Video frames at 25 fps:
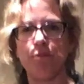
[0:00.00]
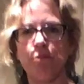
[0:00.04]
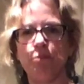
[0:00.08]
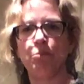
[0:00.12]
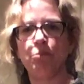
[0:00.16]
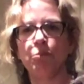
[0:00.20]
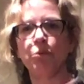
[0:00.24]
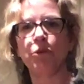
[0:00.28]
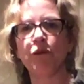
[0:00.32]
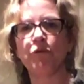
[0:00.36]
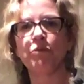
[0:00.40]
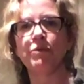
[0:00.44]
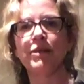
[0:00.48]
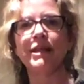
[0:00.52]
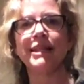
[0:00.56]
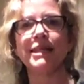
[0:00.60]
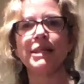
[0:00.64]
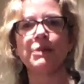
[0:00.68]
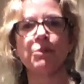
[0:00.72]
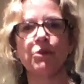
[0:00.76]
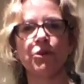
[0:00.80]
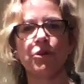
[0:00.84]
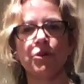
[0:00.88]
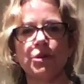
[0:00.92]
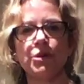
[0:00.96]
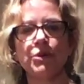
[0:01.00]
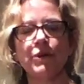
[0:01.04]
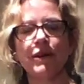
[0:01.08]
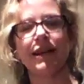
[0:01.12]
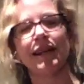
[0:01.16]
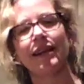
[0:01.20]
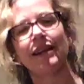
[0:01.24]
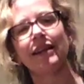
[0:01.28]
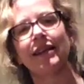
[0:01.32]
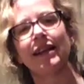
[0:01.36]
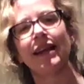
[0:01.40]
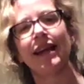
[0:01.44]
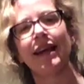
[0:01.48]
movements when they're doing
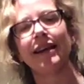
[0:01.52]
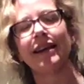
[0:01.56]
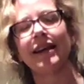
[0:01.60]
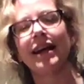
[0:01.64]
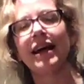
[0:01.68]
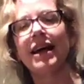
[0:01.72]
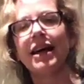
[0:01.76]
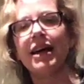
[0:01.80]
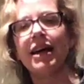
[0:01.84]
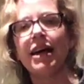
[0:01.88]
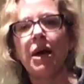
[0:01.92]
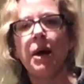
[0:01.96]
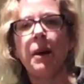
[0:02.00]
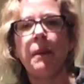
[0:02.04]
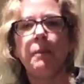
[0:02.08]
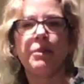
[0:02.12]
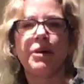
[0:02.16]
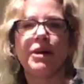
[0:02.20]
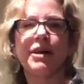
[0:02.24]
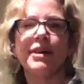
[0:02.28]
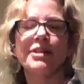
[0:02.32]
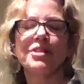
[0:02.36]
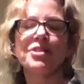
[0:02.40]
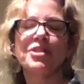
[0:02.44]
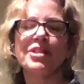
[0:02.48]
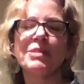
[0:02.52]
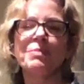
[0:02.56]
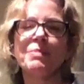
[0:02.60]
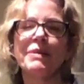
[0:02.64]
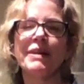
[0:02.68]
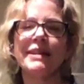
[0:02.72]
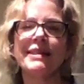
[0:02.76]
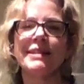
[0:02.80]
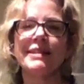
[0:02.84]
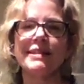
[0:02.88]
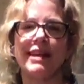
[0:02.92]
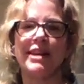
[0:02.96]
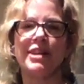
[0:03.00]
anything because just
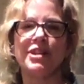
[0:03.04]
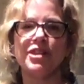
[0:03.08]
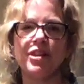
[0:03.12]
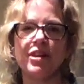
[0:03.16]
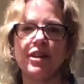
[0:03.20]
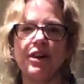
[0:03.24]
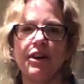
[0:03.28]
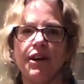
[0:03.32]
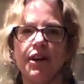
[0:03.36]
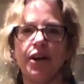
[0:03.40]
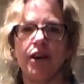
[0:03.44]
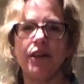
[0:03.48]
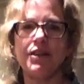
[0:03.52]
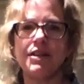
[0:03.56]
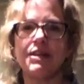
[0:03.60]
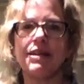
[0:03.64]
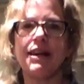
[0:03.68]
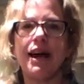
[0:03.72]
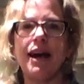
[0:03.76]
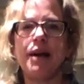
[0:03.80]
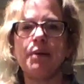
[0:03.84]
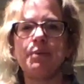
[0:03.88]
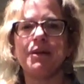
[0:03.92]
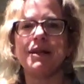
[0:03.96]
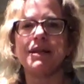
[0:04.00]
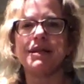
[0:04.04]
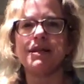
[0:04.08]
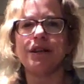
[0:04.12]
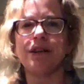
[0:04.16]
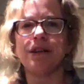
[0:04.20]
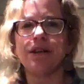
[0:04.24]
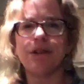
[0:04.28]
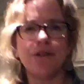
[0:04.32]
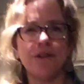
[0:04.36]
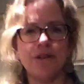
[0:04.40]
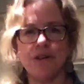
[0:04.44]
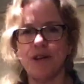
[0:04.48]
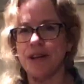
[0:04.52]
being stationary all the time
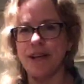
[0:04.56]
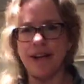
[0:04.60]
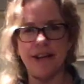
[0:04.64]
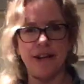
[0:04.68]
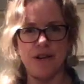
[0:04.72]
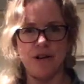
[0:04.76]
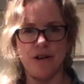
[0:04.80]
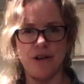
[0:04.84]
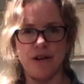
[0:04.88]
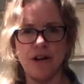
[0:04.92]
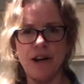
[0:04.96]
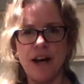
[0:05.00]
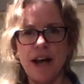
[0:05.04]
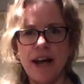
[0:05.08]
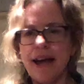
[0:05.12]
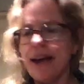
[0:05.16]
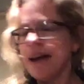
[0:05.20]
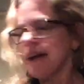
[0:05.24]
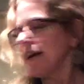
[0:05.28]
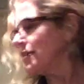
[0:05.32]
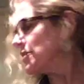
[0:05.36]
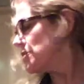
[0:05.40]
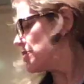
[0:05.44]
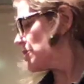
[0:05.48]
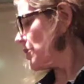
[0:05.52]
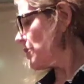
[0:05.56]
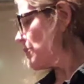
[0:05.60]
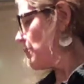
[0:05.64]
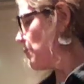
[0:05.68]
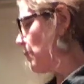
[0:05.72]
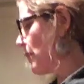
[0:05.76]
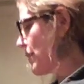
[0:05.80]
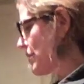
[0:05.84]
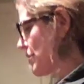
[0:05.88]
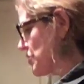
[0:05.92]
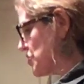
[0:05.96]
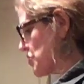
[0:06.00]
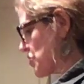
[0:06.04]
isn't good either. And so you
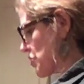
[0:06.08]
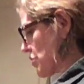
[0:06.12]
want to